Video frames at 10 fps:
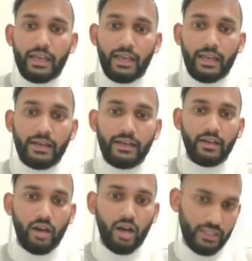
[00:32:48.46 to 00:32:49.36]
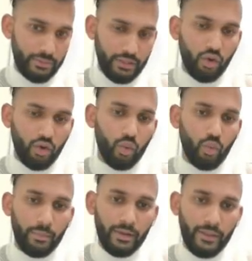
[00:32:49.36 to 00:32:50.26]
in hospital or
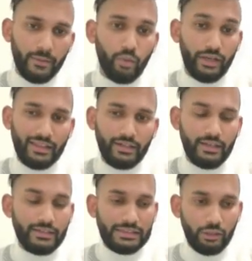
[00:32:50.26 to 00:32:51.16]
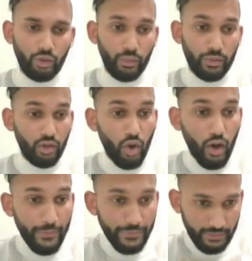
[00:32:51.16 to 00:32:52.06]
1 month, mortality is lower with
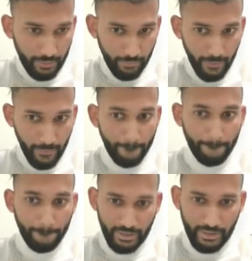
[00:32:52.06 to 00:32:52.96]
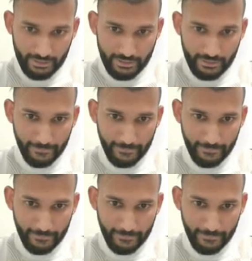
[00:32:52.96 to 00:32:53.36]
non-STEMI, but